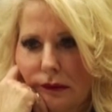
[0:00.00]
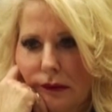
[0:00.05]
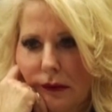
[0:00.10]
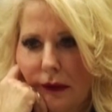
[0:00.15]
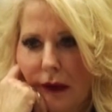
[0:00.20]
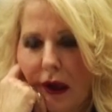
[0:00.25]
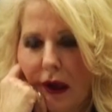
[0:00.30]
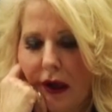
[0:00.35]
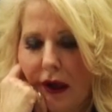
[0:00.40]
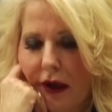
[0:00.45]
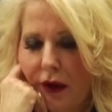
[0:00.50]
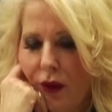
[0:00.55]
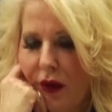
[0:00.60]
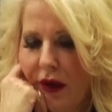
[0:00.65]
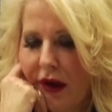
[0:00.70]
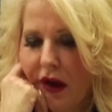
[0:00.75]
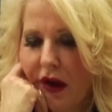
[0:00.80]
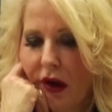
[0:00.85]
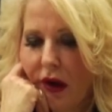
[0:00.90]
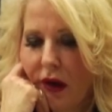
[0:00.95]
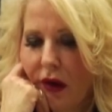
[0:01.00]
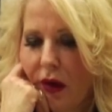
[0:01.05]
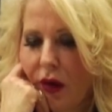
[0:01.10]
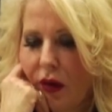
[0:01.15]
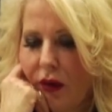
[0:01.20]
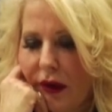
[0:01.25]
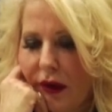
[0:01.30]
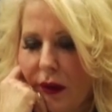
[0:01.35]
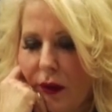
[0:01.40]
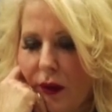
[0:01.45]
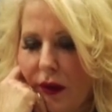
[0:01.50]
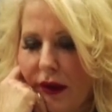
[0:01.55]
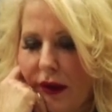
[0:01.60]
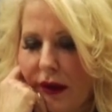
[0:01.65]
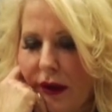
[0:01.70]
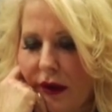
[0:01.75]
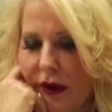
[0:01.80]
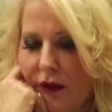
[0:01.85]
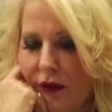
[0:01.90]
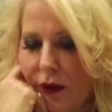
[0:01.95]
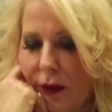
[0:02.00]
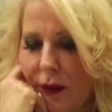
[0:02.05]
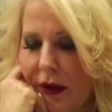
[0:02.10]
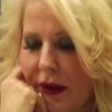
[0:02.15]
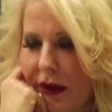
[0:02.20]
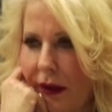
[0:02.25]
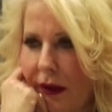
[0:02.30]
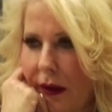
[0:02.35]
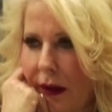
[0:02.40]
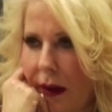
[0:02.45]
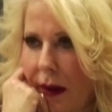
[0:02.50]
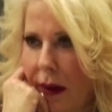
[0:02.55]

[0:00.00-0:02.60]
I recall only one time for me.